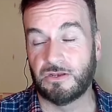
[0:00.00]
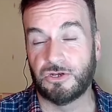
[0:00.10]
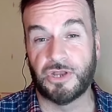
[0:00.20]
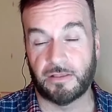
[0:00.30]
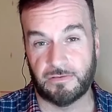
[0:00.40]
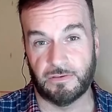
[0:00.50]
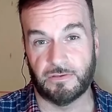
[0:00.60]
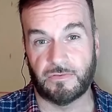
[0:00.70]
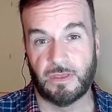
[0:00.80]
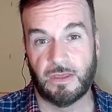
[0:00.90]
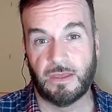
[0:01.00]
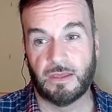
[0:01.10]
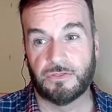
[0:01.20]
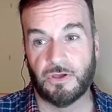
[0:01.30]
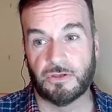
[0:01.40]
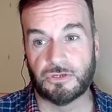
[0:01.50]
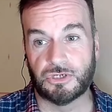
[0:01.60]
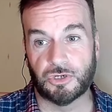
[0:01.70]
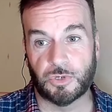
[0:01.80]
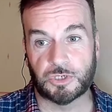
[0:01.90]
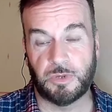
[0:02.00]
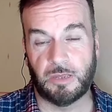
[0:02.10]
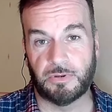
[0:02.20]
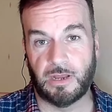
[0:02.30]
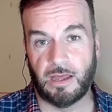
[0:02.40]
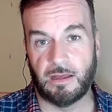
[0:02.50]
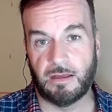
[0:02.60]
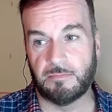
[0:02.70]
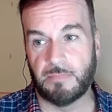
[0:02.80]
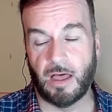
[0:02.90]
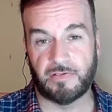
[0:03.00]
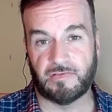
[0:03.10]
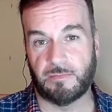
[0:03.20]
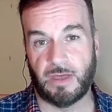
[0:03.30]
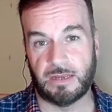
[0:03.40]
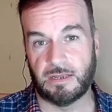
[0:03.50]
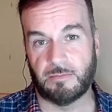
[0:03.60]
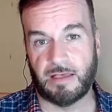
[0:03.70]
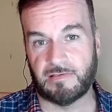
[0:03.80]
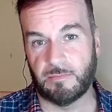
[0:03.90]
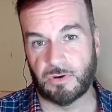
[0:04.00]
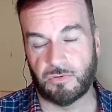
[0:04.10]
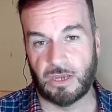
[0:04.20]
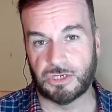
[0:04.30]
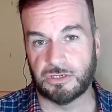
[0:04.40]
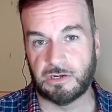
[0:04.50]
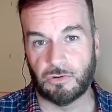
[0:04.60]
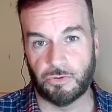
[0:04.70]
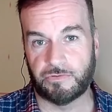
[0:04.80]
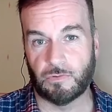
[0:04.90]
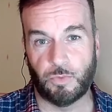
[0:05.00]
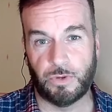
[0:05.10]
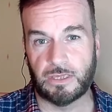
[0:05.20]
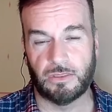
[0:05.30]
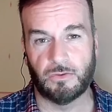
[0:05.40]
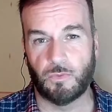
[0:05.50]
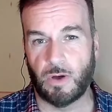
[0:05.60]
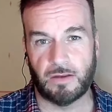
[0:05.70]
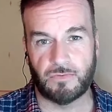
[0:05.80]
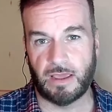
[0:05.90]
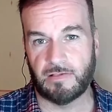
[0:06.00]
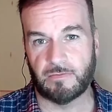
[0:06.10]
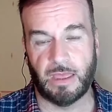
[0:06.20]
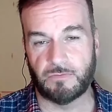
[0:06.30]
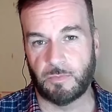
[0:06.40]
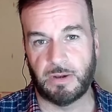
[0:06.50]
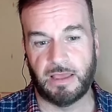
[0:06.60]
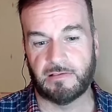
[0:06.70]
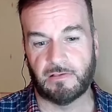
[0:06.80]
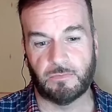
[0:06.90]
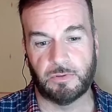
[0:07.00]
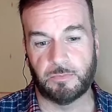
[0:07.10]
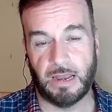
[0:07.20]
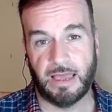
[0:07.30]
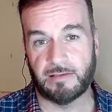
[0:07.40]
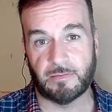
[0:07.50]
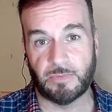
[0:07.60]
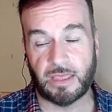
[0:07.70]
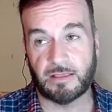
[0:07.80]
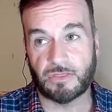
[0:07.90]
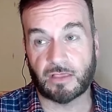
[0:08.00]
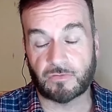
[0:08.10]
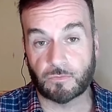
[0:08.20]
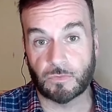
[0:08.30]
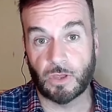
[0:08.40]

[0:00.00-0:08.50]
nutters that Jewish people are masterminding mass immigration in order to weaken the white race and replace us with blacks. I mean, that's,